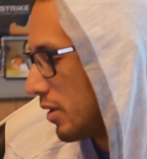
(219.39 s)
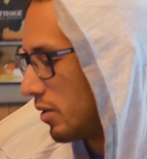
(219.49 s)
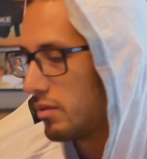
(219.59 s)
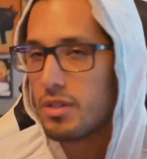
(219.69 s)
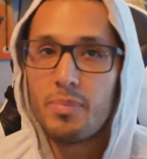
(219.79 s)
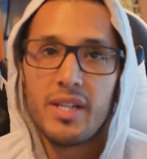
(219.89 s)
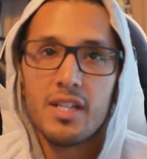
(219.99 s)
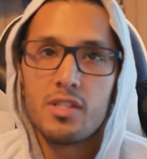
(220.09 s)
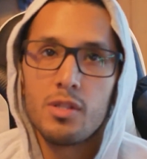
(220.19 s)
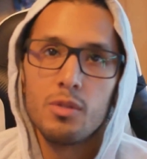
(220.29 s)
you know, the
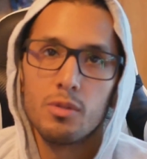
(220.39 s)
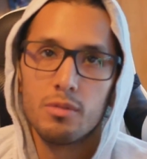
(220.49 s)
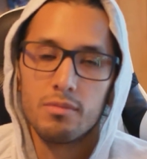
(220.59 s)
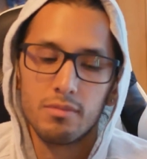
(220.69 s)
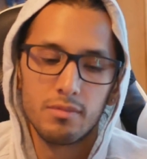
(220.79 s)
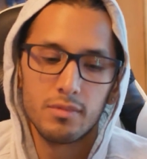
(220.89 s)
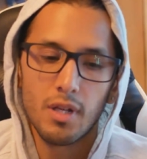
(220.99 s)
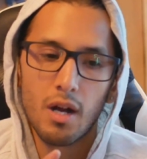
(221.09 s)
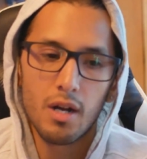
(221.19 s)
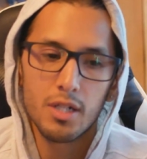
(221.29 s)
PSU,
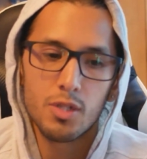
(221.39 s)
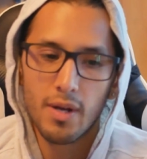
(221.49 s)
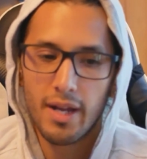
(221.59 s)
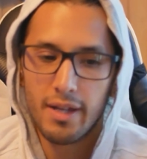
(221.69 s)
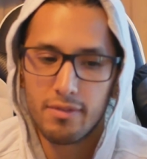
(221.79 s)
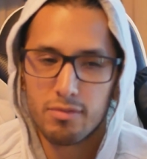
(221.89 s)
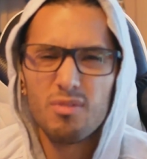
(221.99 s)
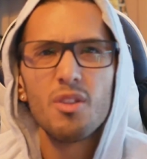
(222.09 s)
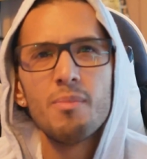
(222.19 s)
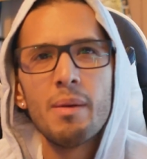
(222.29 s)
the hard drive,
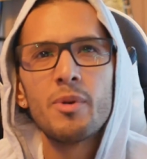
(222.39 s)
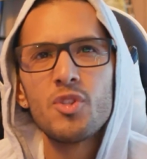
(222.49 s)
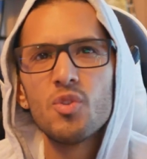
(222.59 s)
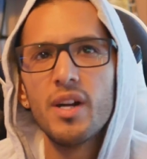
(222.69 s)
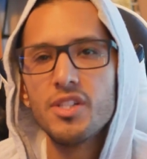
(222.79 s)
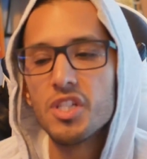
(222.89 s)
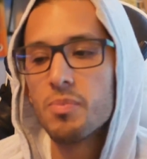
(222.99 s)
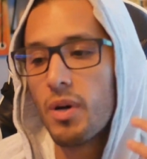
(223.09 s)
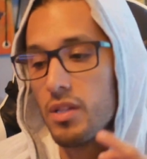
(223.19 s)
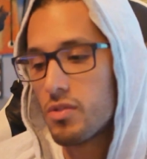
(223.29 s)
well, the memory too I
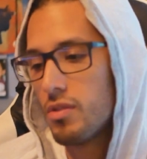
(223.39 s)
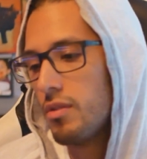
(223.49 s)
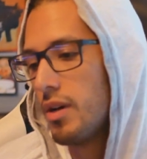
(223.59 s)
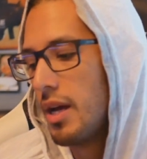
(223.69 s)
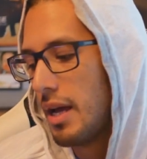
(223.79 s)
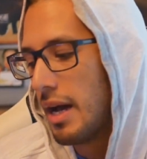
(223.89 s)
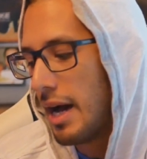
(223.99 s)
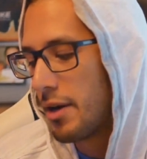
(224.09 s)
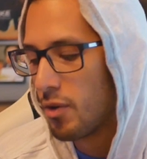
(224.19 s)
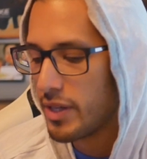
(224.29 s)
just bought. So
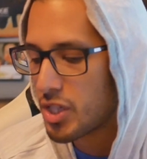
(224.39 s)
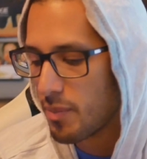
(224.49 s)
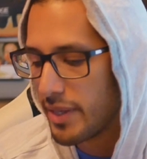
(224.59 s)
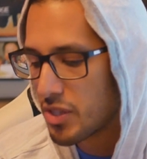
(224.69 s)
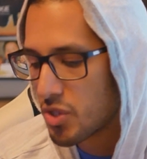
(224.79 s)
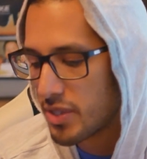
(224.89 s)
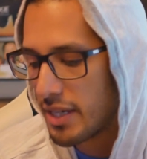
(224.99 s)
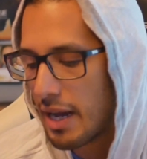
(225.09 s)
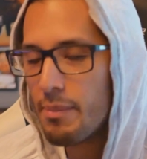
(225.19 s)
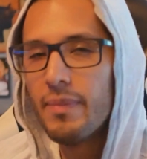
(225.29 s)
I don't know, it should be
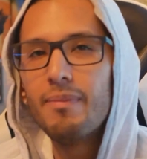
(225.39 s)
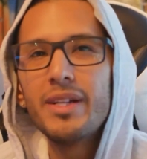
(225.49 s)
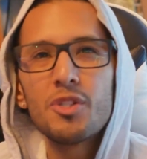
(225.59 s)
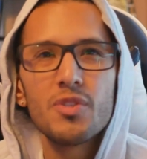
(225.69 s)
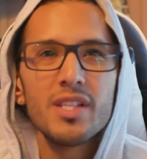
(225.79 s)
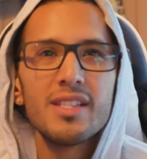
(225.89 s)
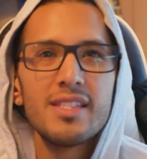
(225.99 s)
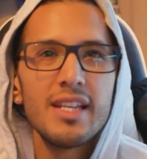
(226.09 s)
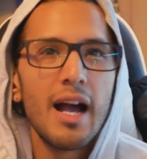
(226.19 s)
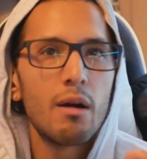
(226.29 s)
interesting. I'm interested to
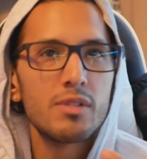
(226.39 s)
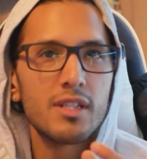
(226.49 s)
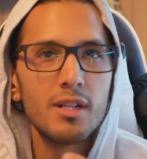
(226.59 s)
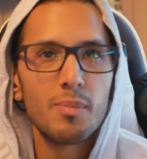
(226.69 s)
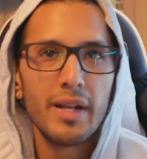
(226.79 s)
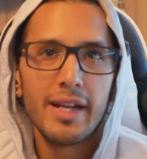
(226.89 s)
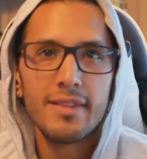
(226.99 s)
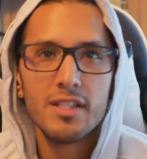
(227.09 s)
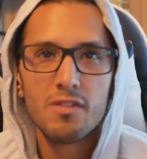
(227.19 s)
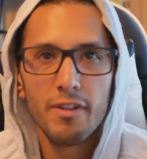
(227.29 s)
see how it's gonna play
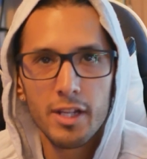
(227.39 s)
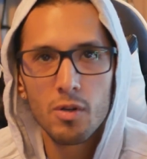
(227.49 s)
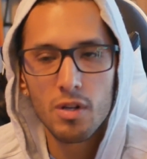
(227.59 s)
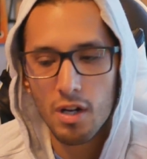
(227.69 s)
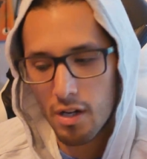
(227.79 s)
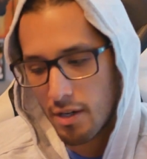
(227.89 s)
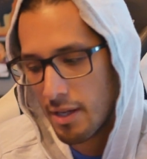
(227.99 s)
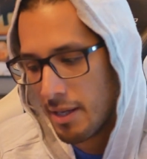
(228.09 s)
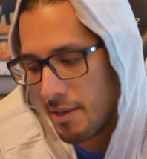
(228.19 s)
on this video card.